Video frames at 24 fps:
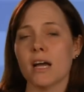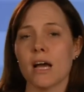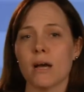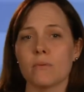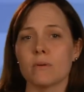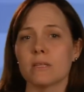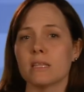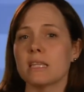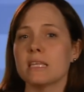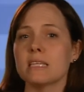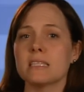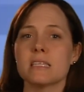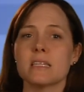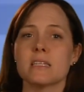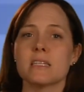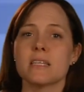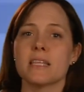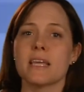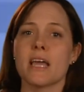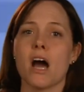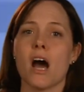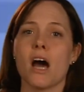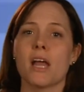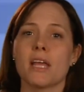I would listen to
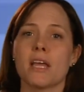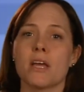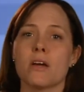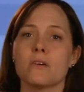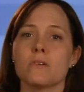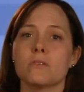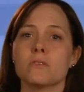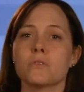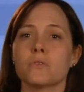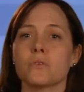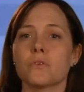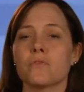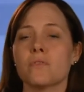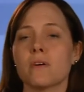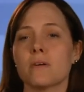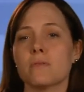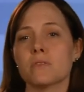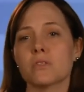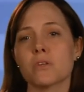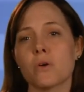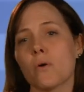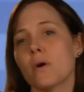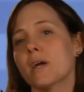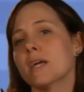the audios, or if I
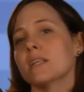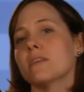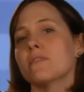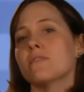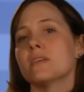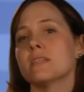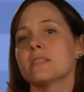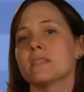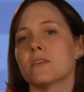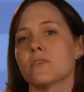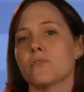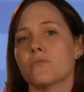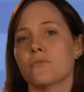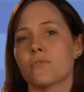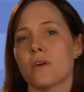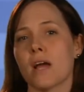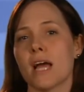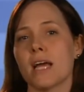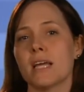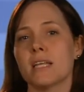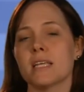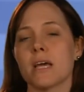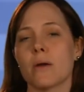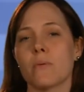was going to visit a
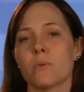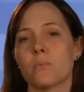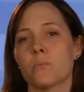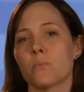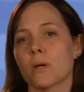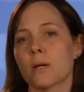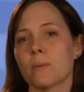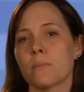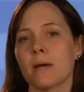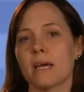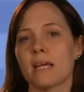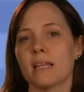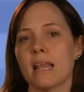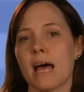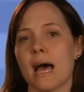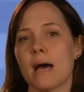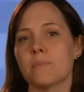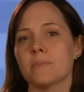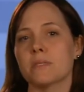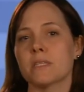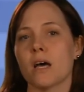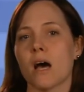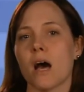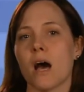friend, I would bring my
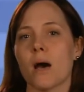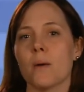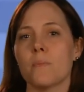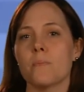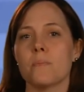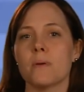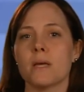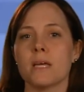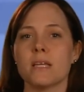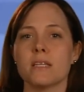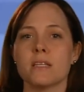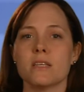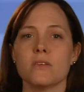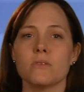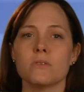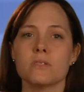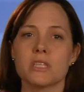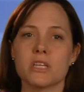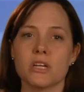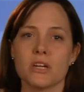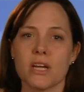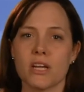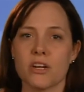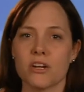laptop and use
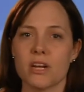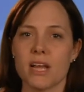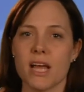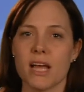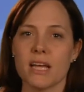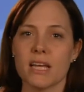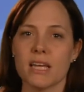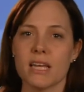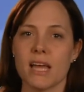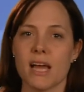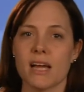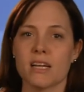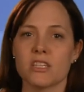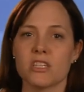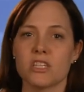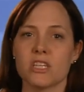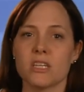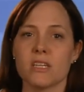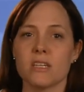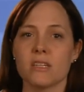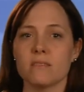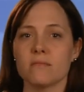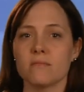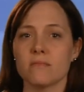their internet
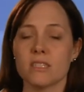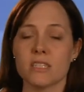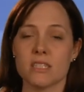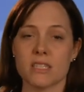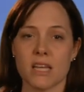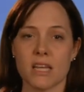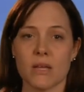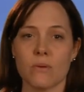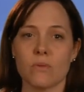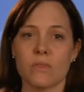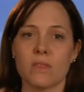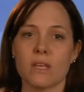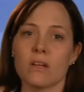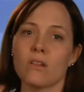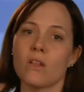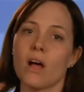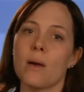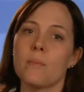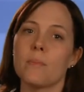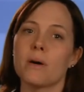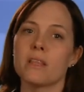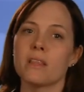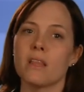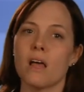connection and study with the
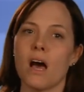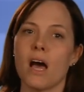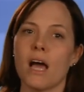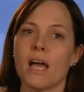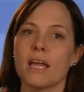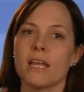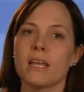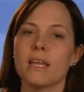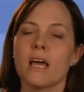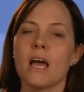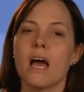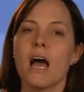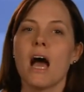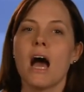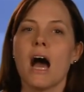Gleim online.